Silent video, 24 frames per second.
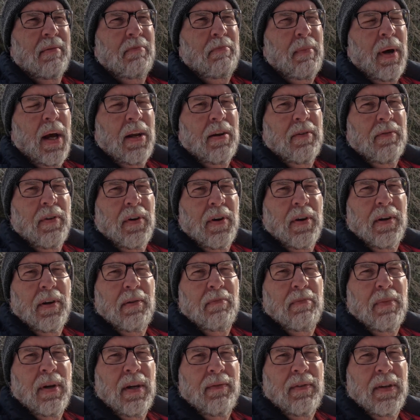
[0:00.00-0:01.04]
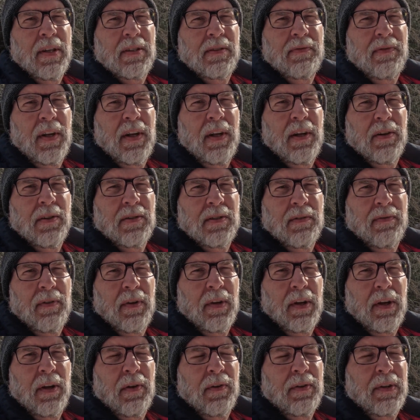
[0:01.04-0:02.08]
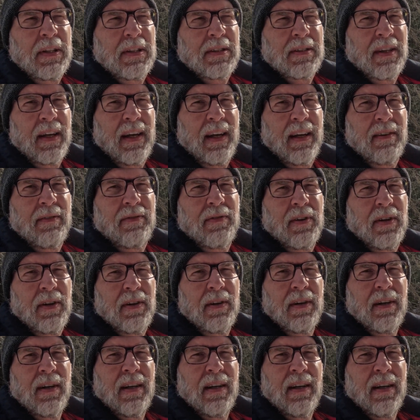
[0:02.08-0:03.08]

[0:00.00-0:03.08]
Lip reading: might have heard in previous videos, I've only owned this land for